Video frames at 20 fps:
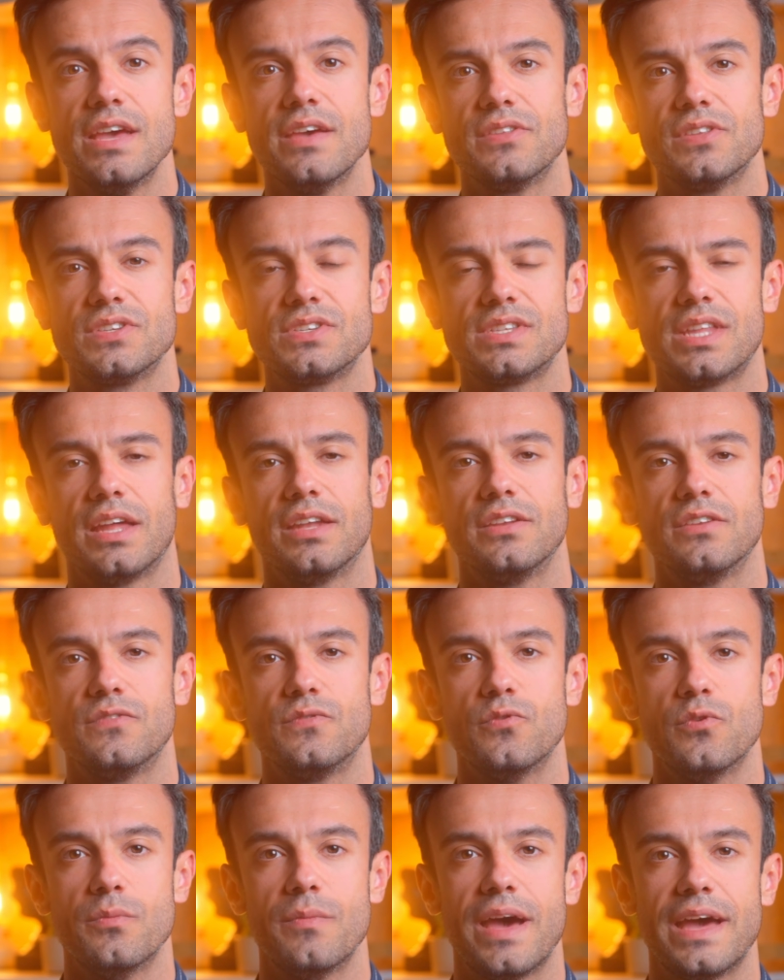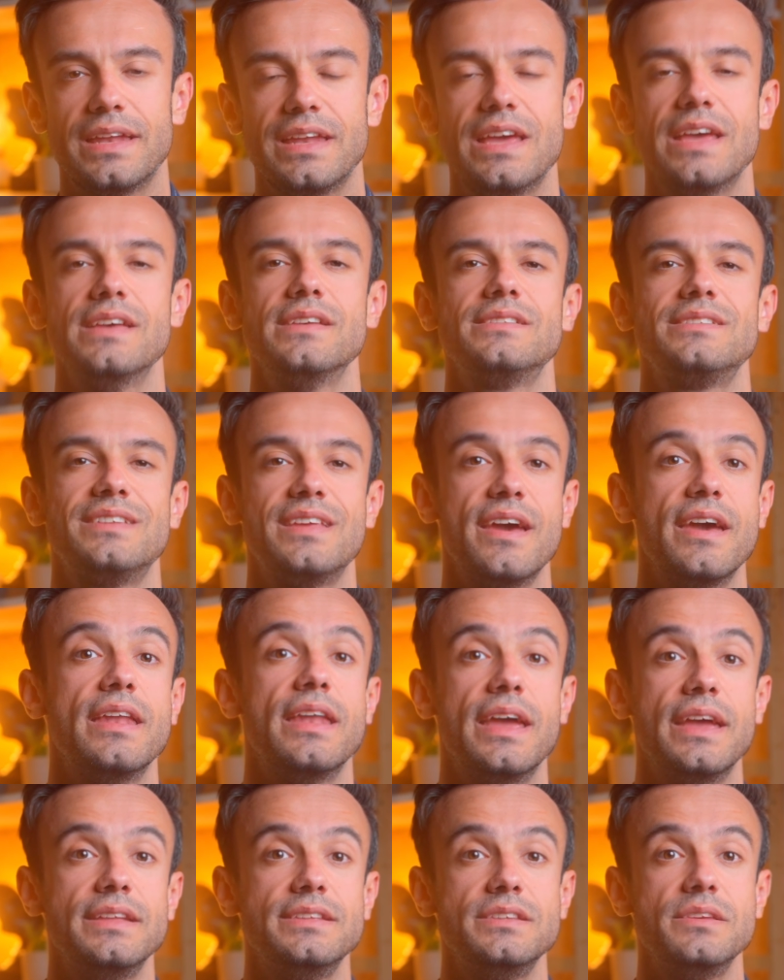the standard format is
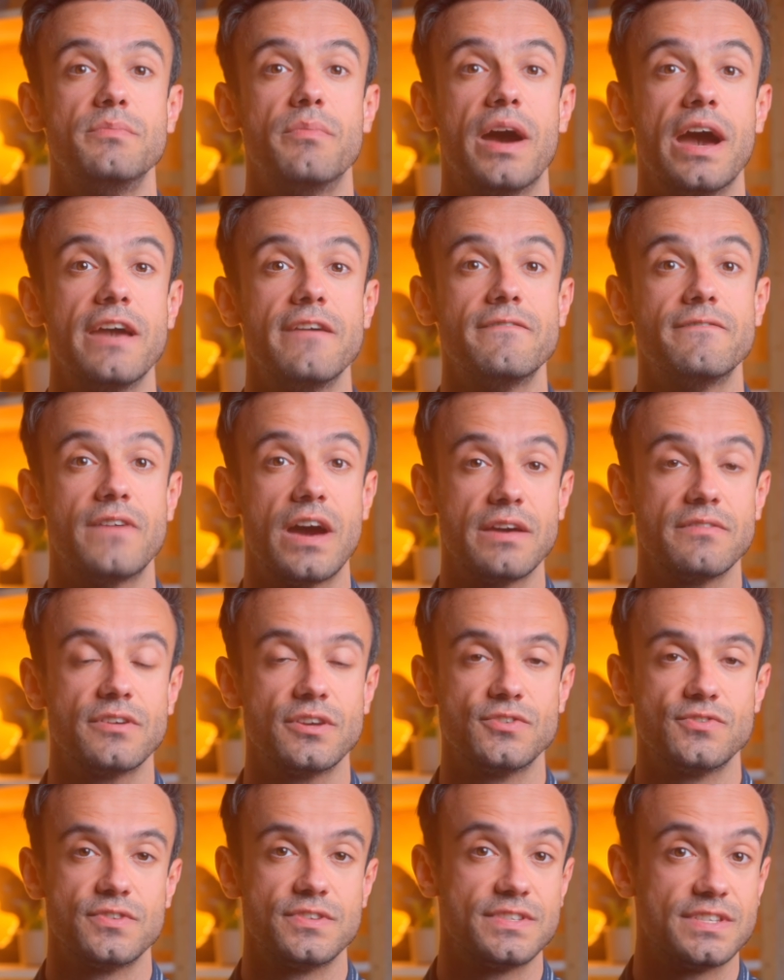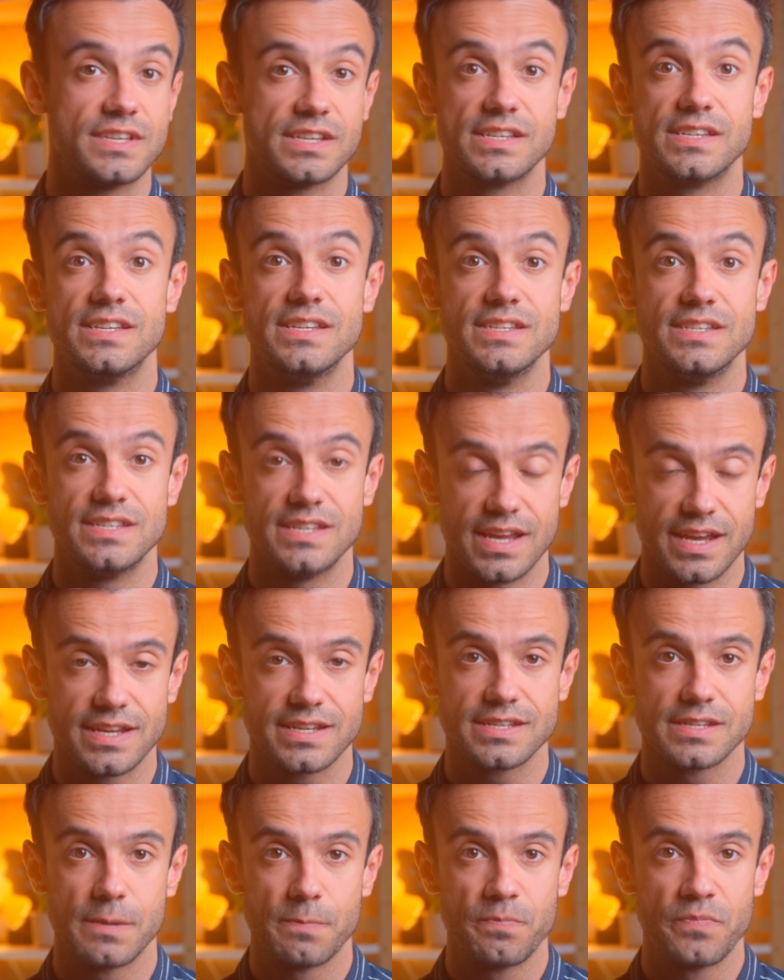1080 by
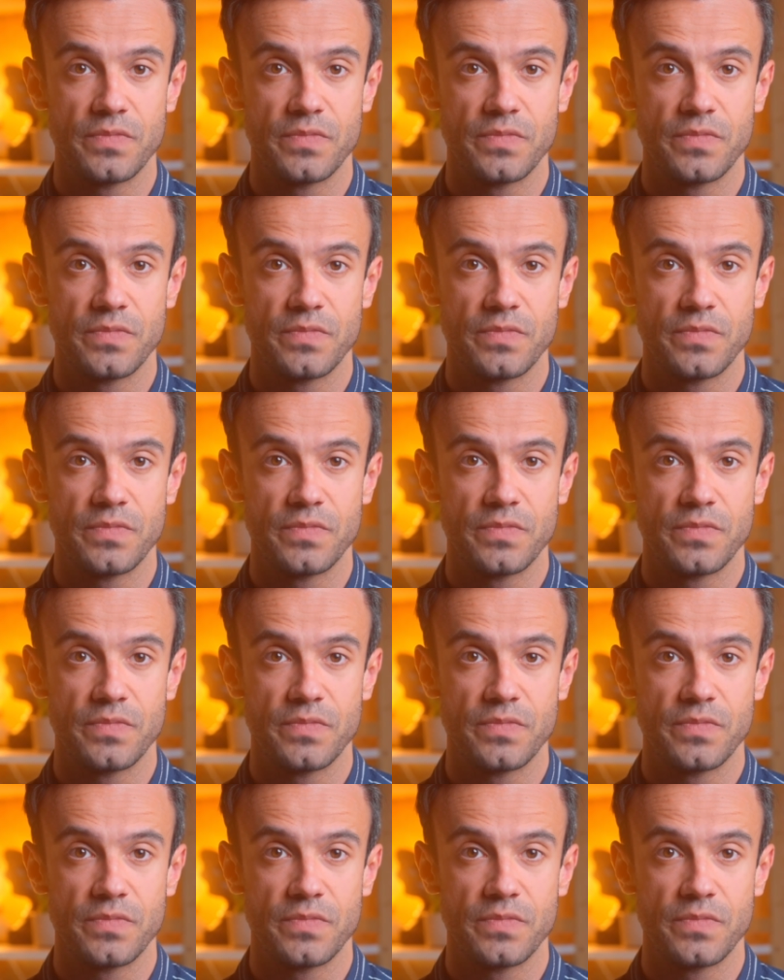566.